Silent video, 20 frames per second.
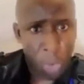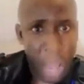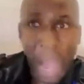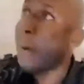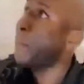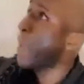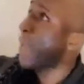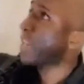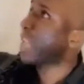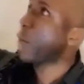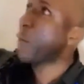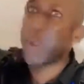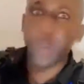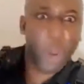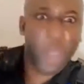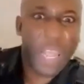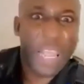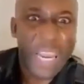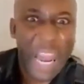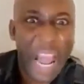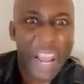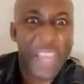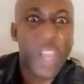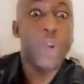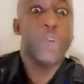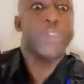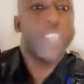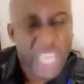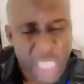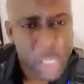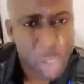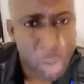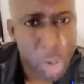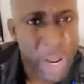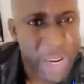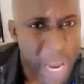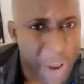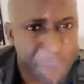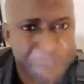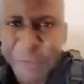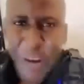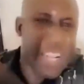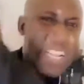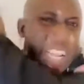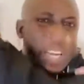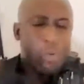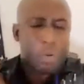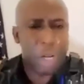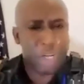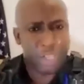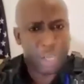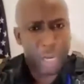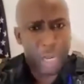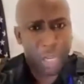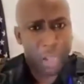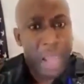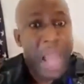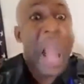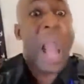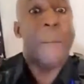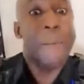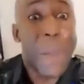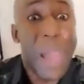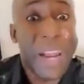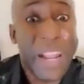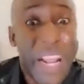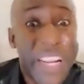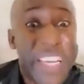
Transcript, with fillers: America went to Iraq. You destroyed that fucking country. America